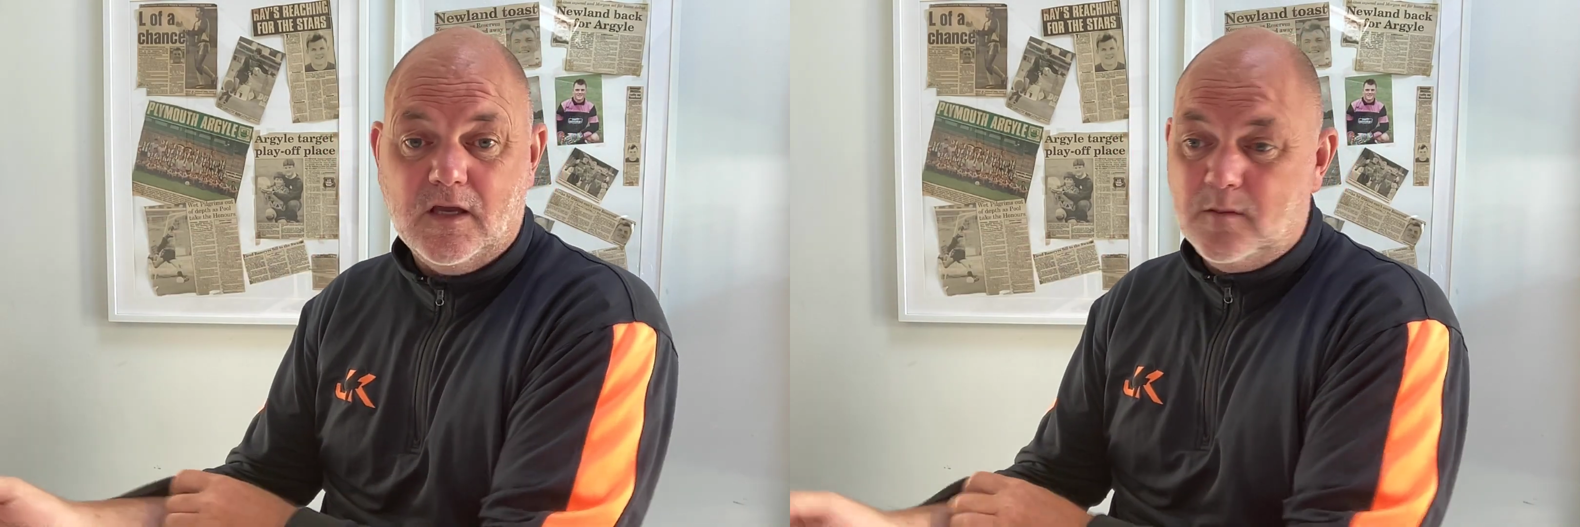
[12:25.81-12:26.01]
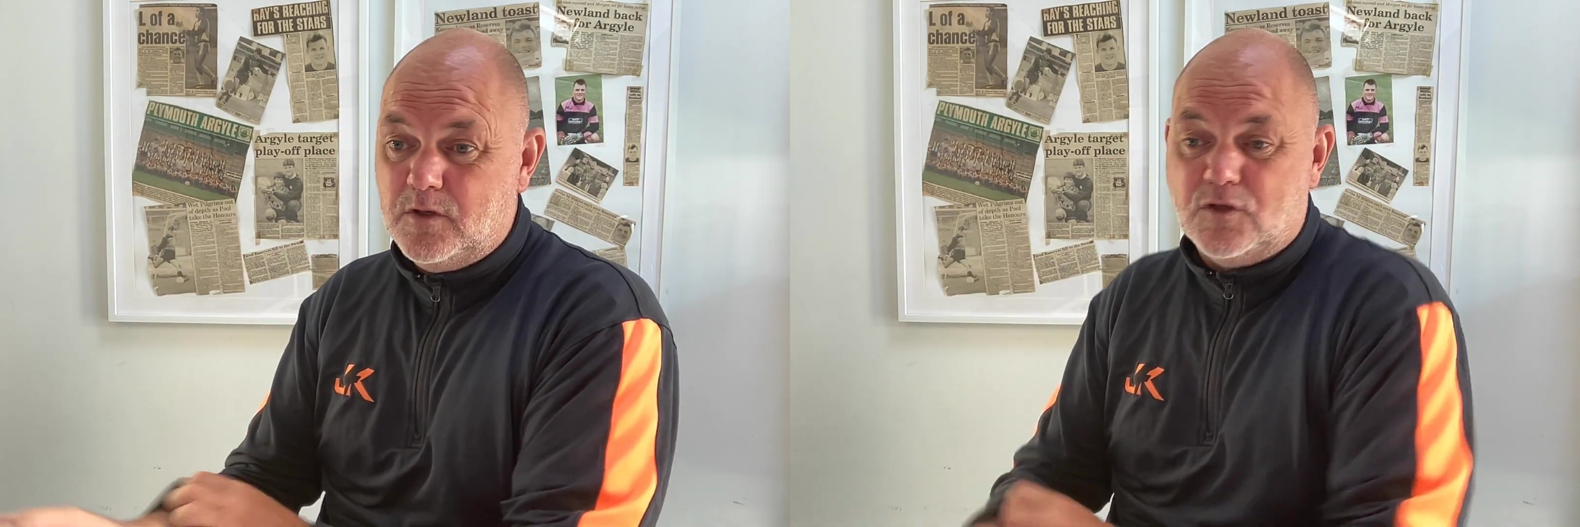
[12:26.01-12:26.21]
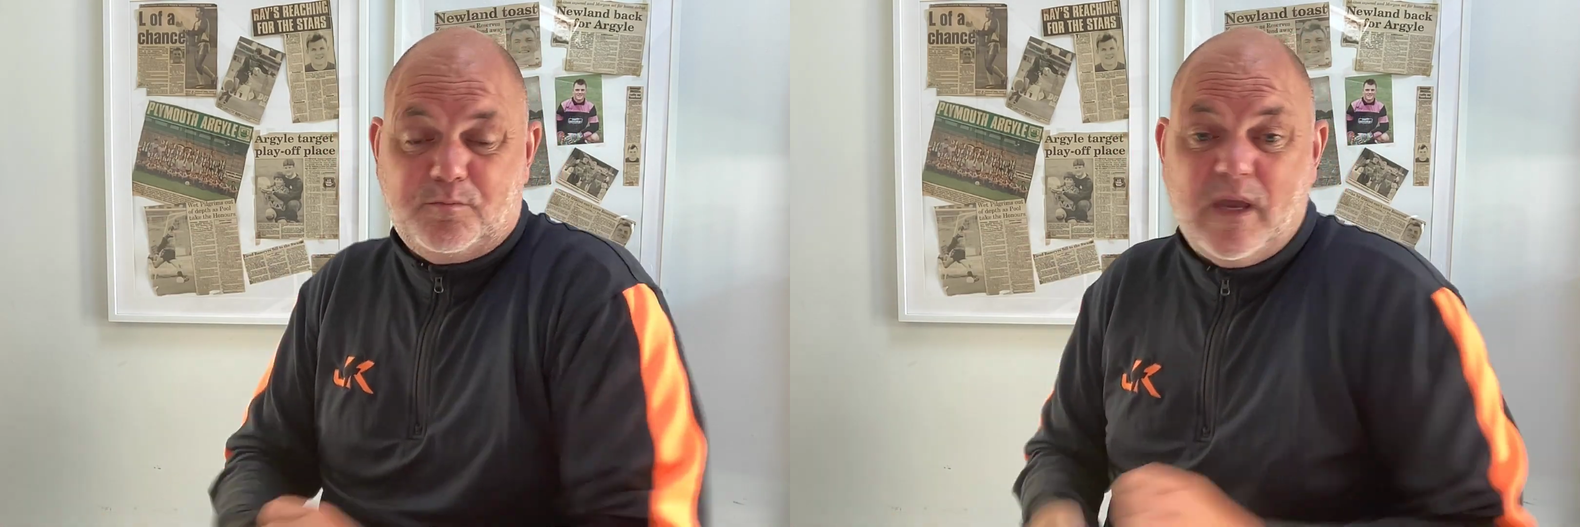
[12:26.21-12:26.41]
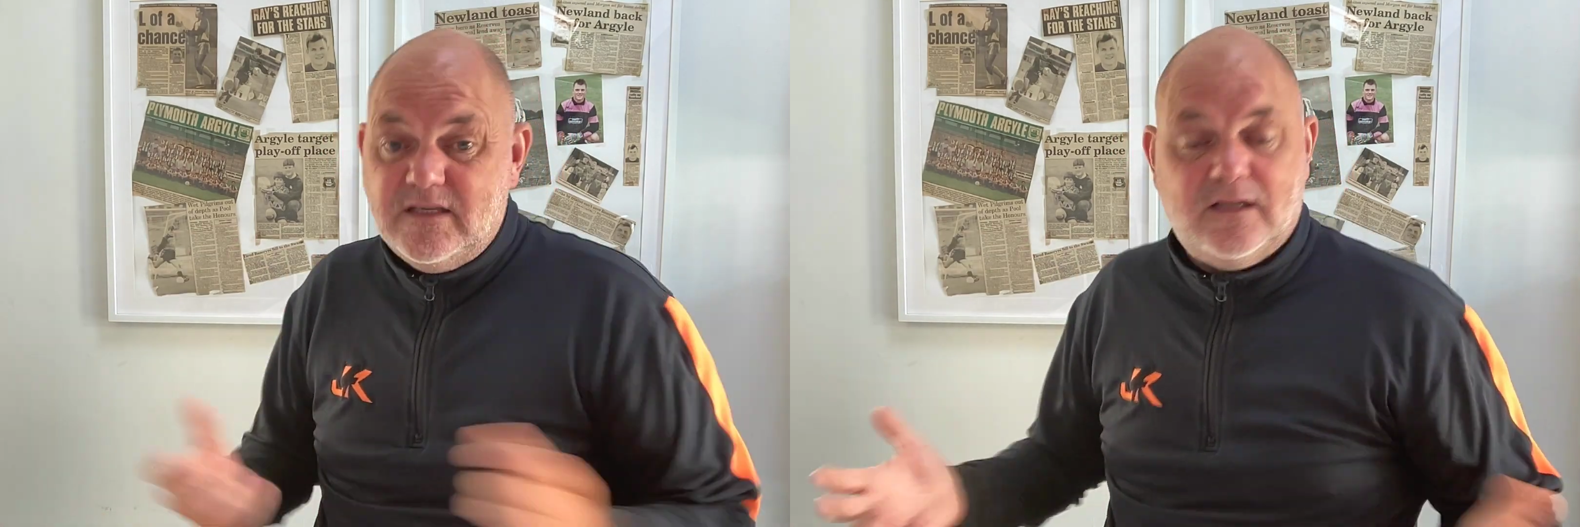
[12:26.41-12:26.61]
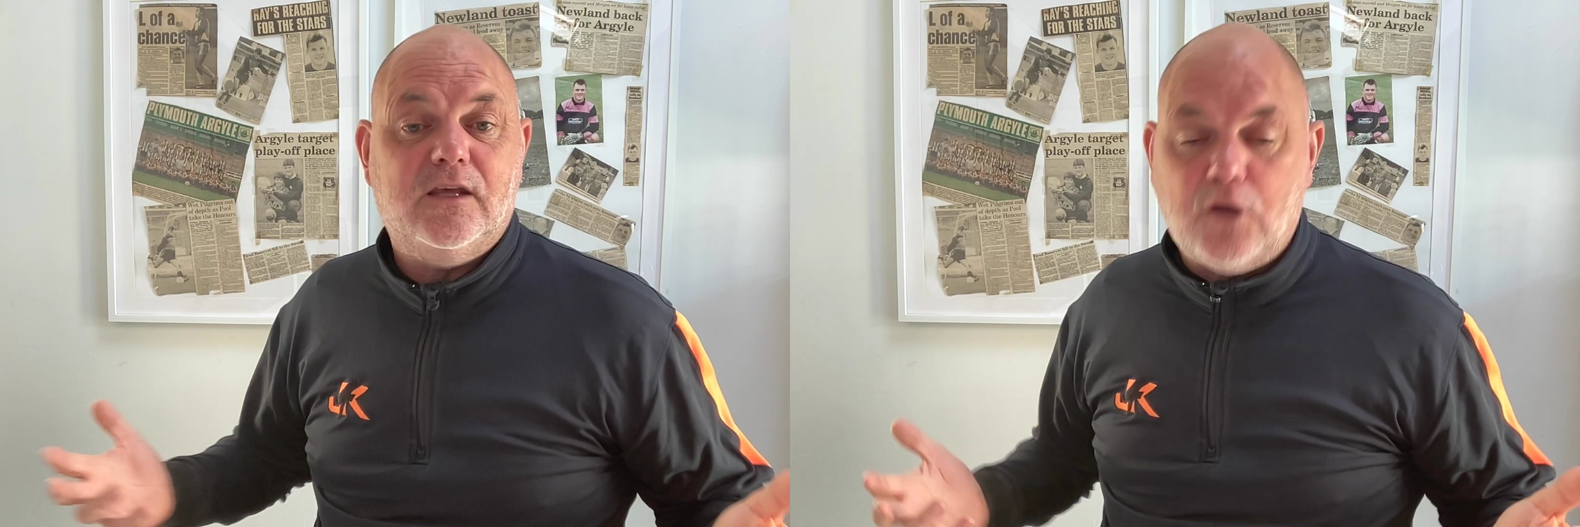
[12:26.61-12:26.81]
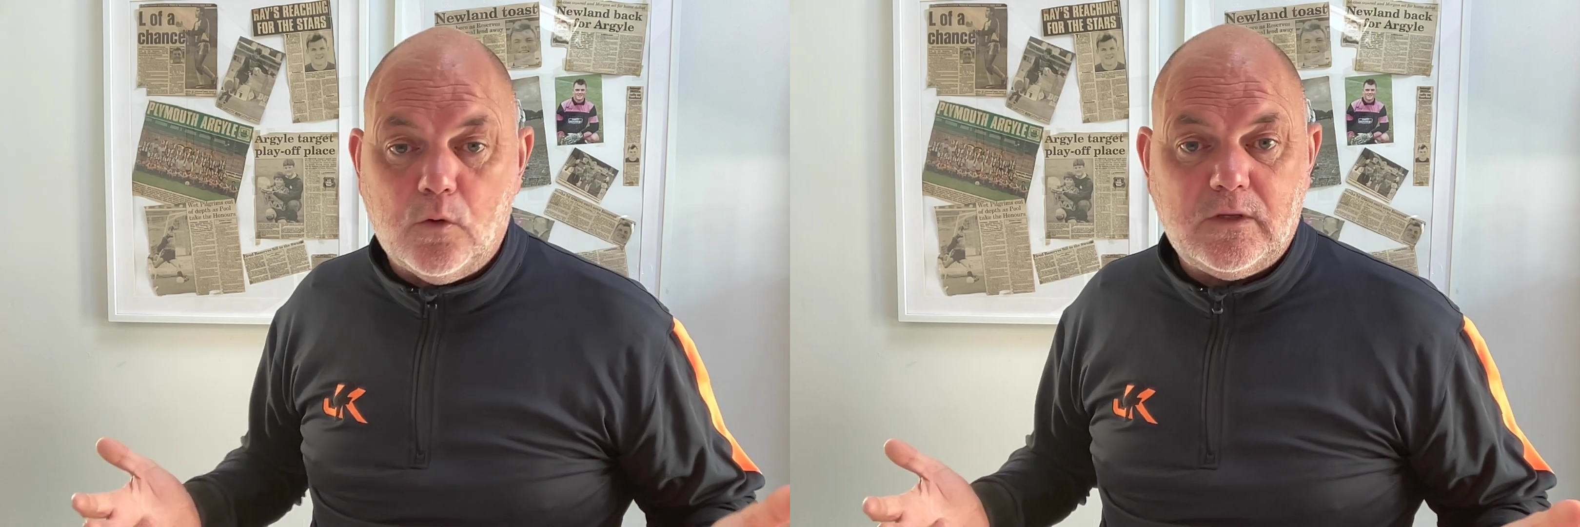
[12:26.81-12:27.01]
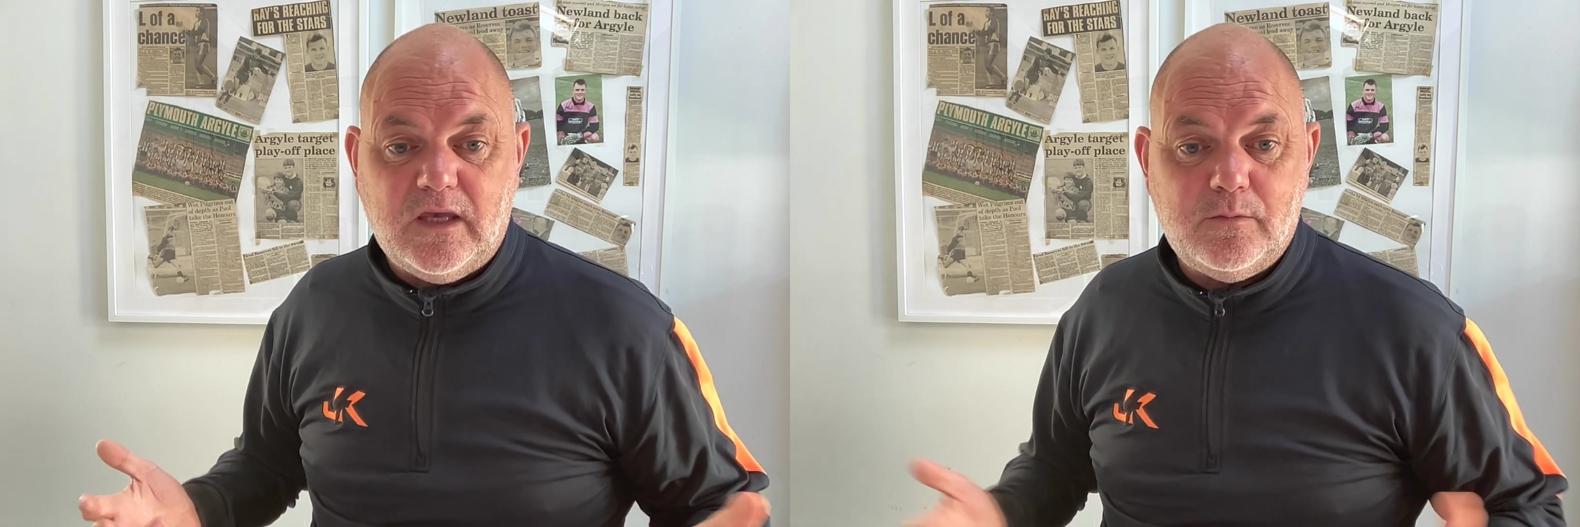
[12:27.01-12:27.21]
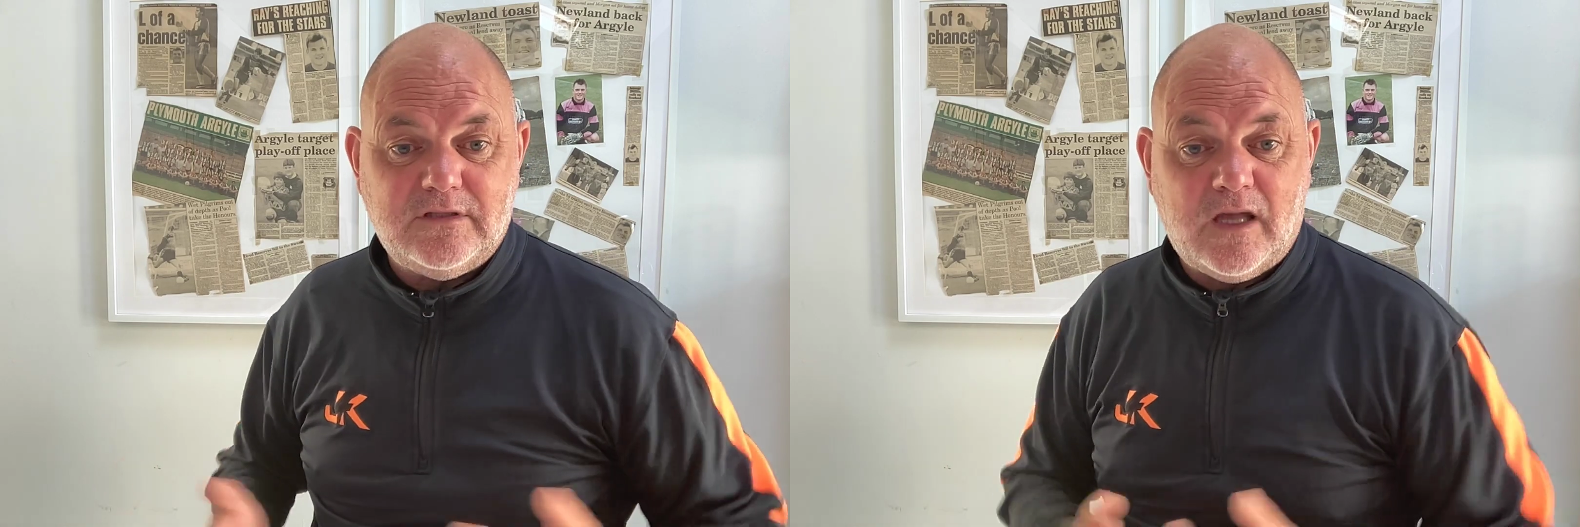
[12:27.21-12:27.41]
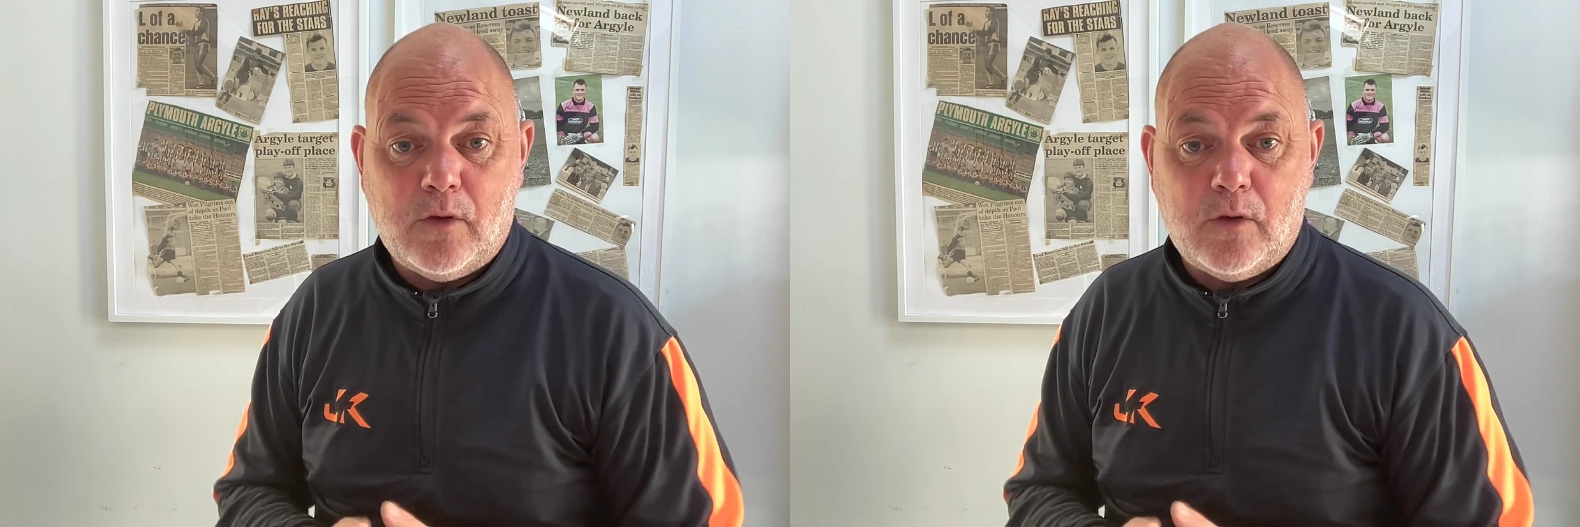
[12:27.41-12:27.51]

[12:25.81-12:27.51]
because basically goalkeepers now